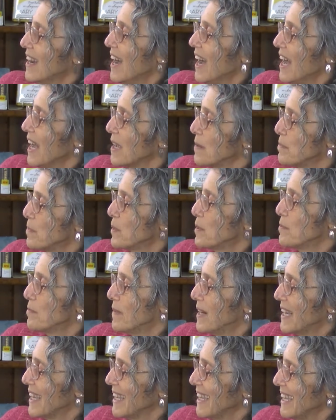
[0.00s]
I put
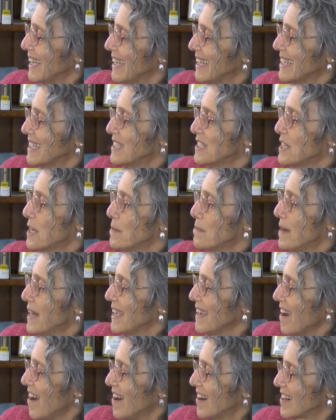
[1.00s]
my hand on
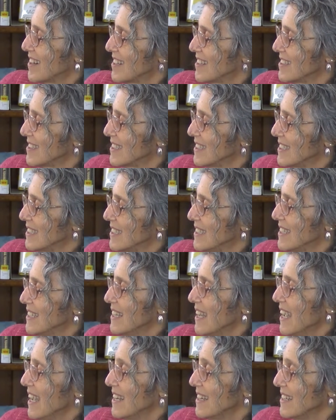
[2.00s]
my heart,
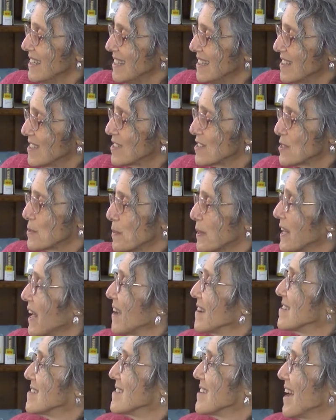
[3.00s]
and here's what
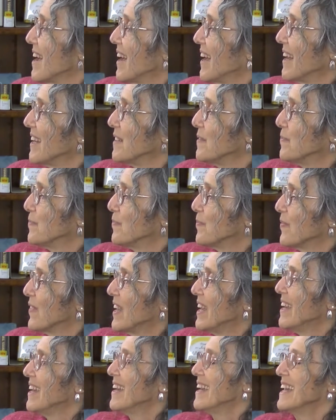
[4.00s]
I say.
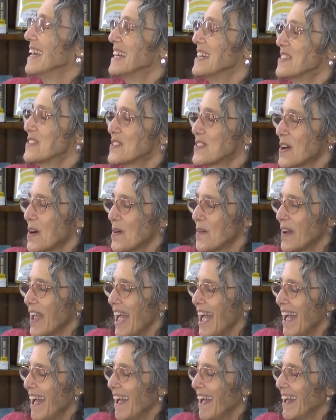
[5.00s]
It's
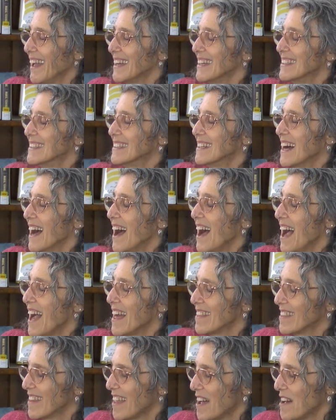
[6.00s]
okay. I
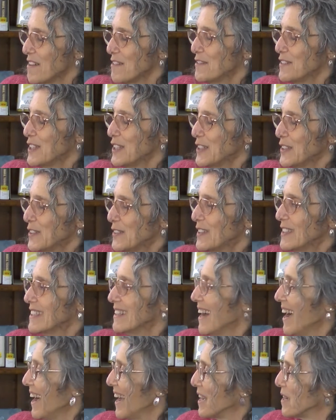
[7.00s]
love you.
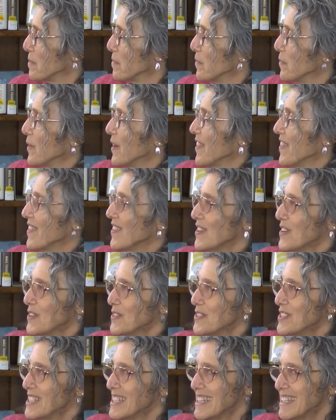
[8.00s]
I'm with you
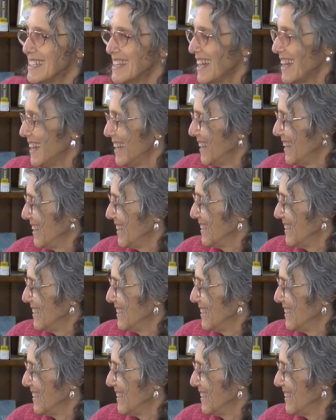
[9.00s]
today.